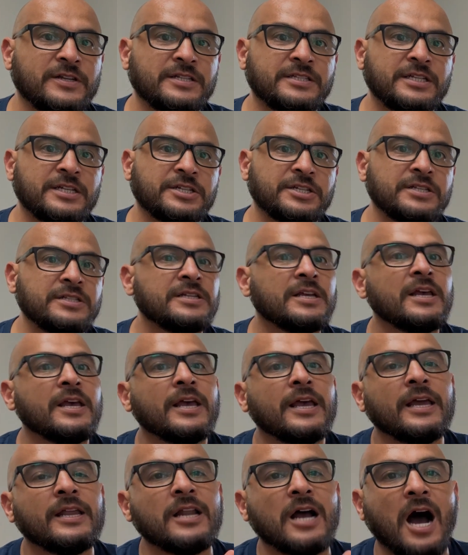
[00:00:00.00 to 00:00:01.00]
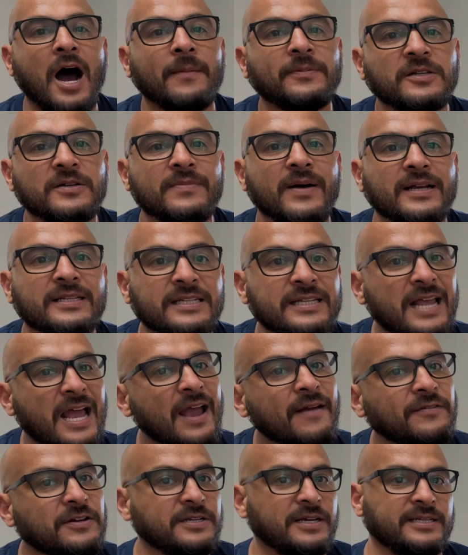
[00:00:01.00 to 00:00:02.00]
decisions in optimizing
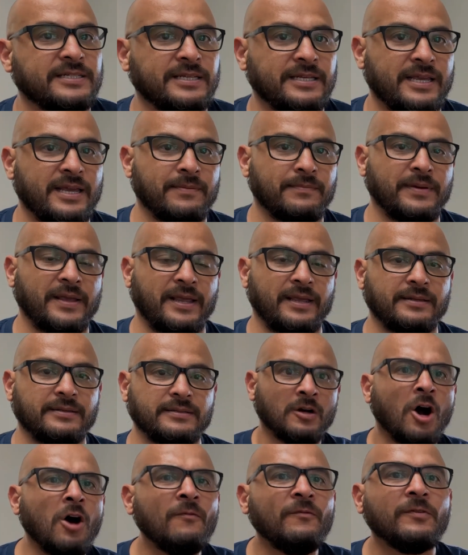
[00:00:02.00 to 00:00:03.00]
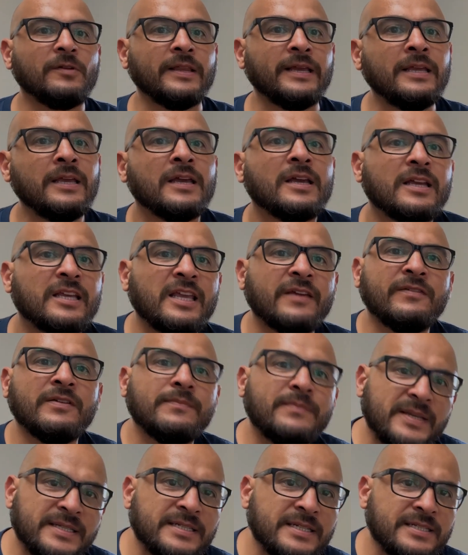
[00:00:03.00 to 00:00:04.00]
advertising campaigns, hopefully giving
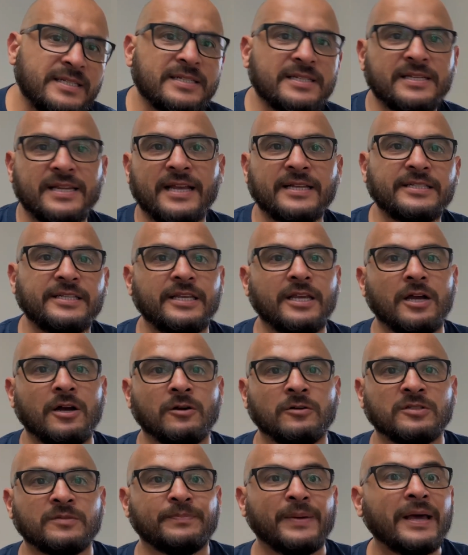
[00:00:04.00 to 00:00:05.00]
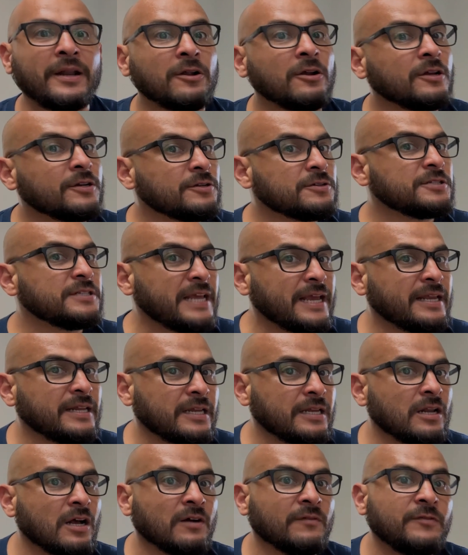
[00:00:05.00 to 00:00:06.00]
businesses and SEOs better
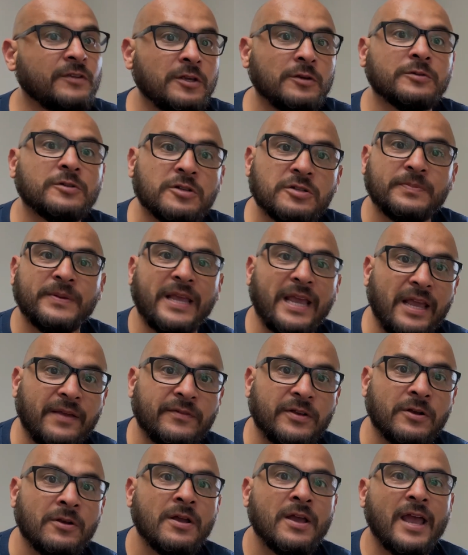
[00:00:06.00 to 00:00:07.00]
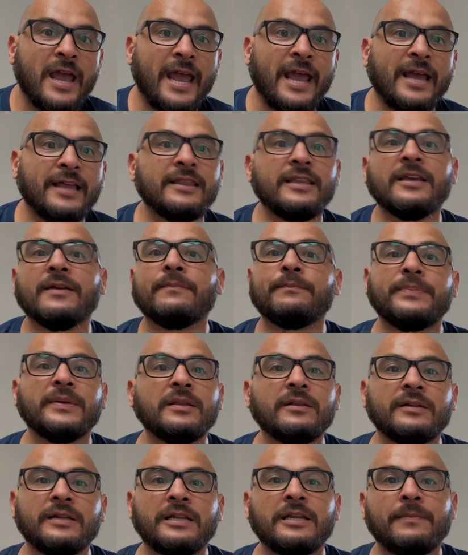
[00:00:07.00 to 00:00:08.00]
understanding of users' behavior and the
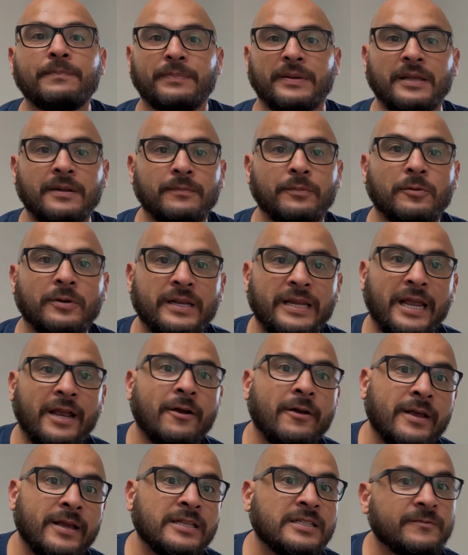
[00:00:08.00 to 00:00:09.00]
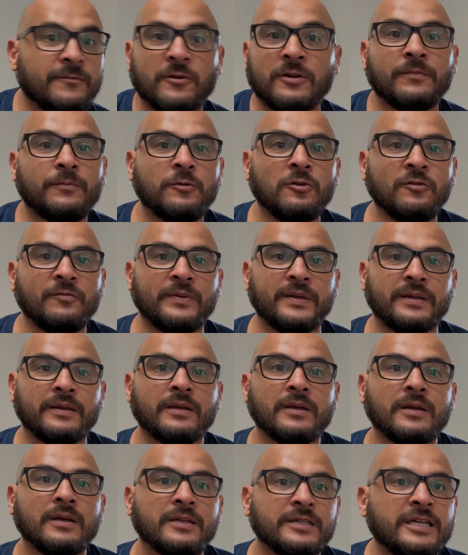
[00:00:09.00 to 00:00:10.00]
ability to pinpoint areas for improvement
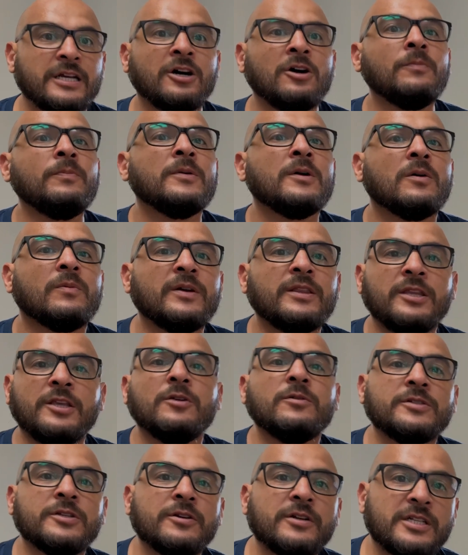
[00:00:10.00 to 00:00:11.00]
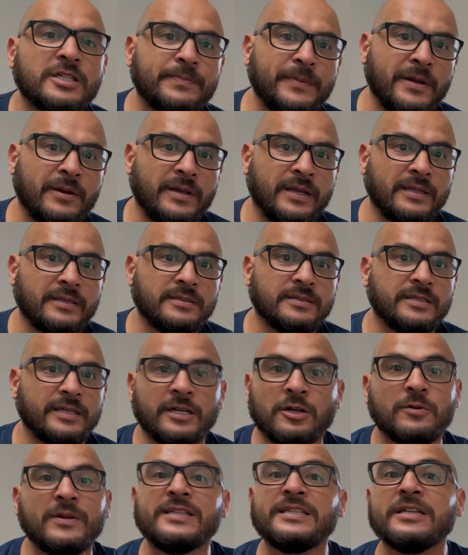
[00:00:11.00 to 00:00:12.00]
to help with user experience,
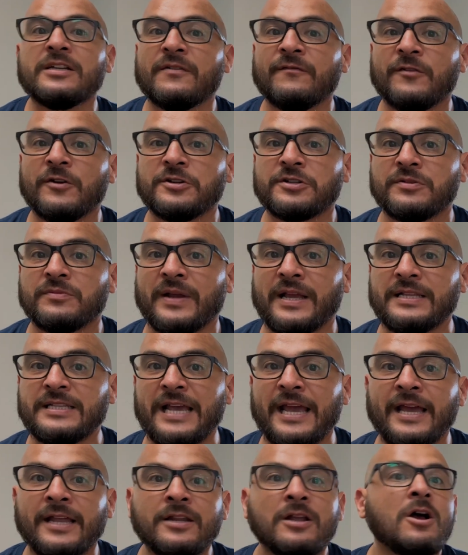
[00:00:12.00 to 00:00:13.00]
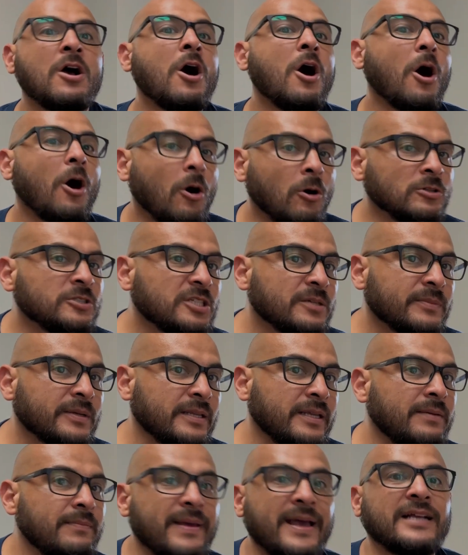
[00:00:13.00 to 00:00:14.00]
increasing conversion rates, and
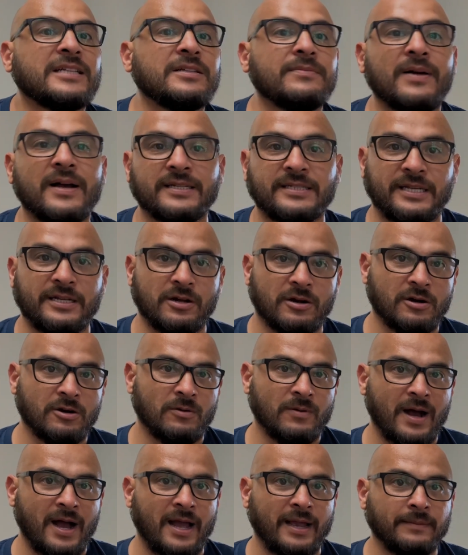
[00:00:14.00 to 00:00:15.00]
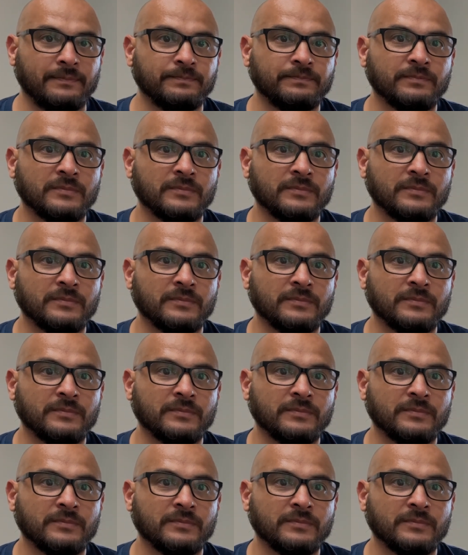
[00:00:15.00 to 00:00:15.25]
ultimately maximizing ROI.